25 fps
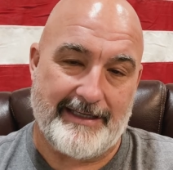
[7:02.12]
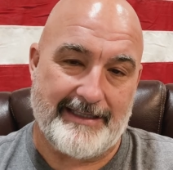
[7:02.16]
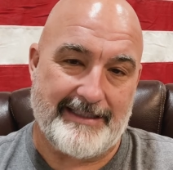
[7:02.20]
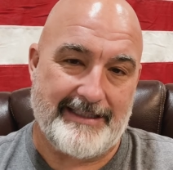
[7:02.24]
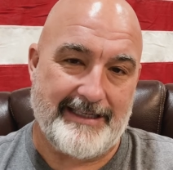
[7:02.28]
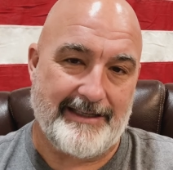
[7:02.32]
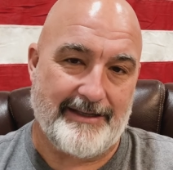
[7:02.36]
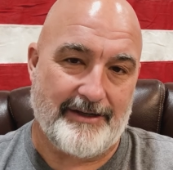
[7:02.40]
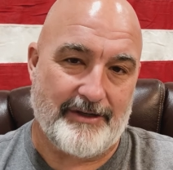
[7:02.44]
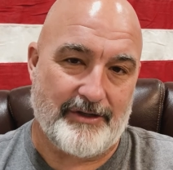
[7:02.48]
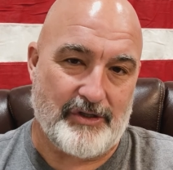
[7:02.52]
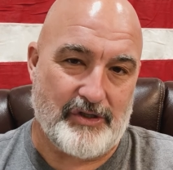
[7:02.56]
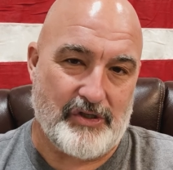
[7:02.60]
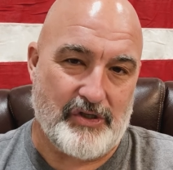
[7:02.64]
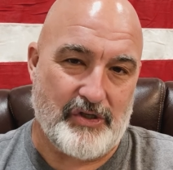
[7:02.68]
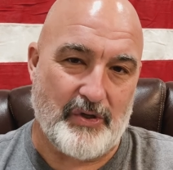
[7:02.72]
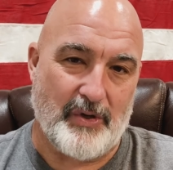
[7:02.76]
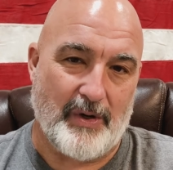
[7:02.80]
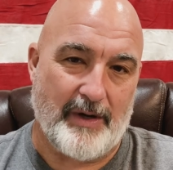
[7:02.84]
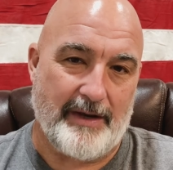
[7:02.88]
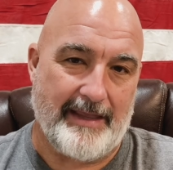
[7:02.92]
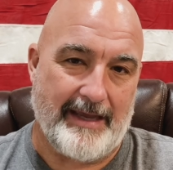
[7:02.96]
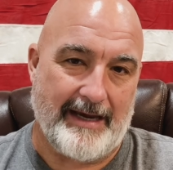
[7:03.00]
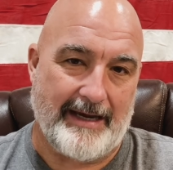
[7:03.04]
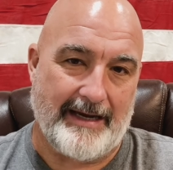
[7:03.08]
You see, there's
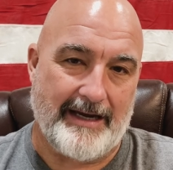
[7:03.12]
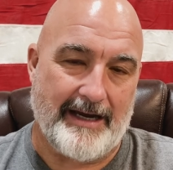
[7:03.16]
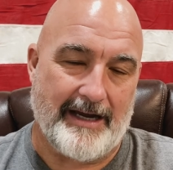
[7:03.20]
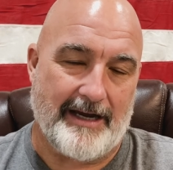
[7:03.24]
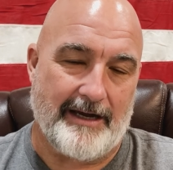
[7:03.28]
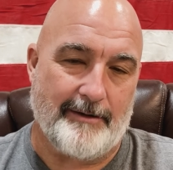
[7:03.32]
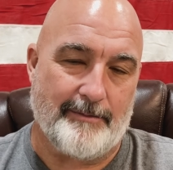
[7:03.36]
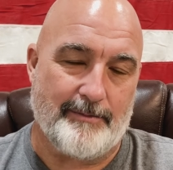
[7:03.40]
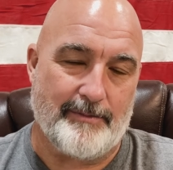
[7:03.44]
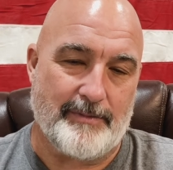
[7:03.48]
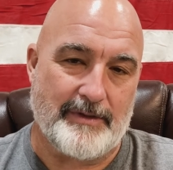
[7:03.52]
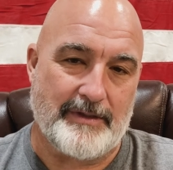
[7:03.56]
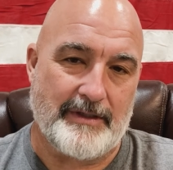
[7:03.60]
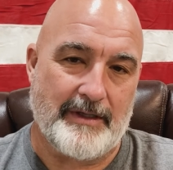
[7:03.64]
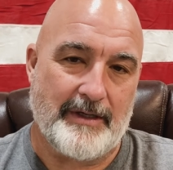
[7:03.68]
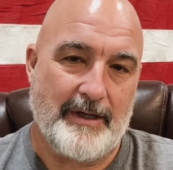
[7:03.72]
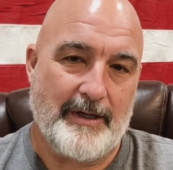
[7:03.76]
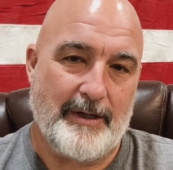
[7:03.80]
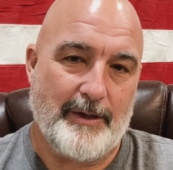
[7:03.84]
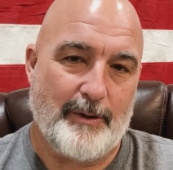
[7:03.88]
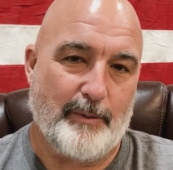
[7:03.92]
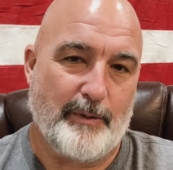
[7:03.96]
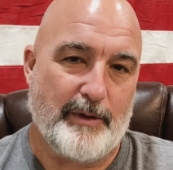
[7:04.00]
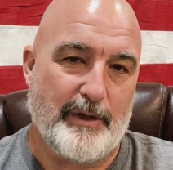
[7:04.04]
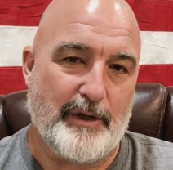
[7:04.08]
joy that comes
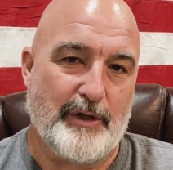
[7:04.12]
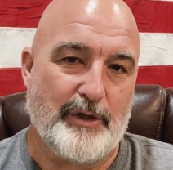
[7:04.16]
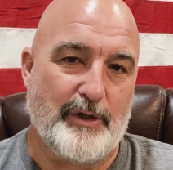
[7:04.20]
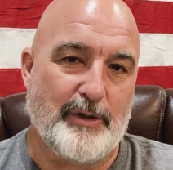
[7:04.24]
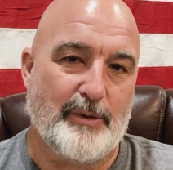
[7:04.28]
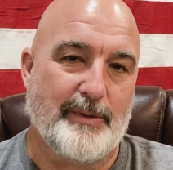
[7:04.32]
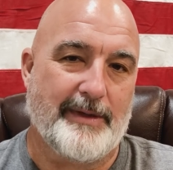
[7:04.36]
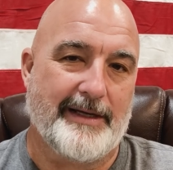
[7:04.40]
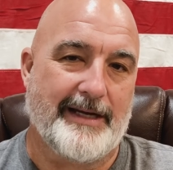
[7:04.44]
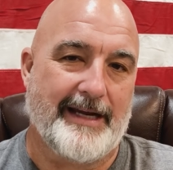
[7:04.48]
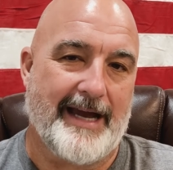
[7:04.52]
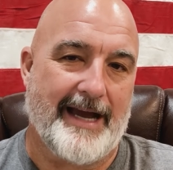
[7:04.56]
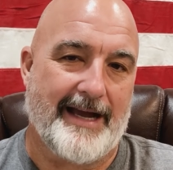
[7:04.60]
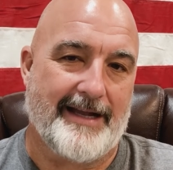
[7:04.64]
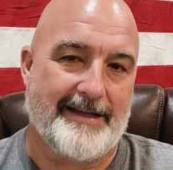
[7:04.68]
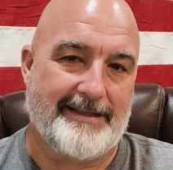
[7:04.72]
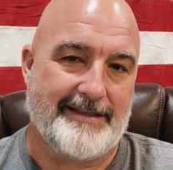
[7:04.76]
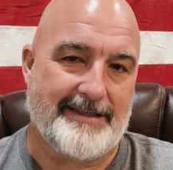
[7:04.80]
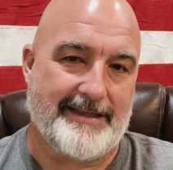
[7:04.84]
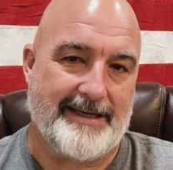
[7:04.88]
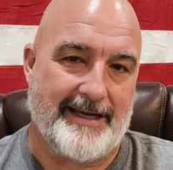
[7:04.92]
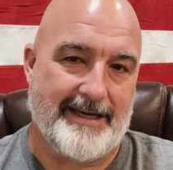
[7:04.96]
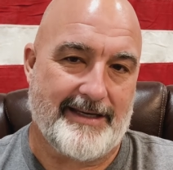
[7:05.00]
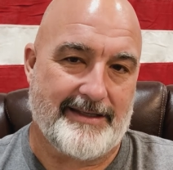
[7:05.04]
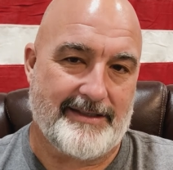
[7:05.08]
when you do what God
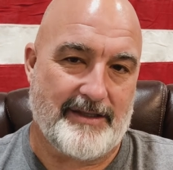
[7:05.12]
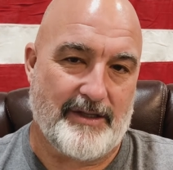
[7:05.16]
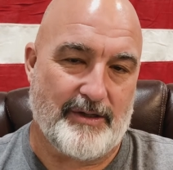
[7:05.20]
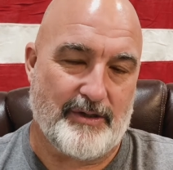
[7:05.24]
says.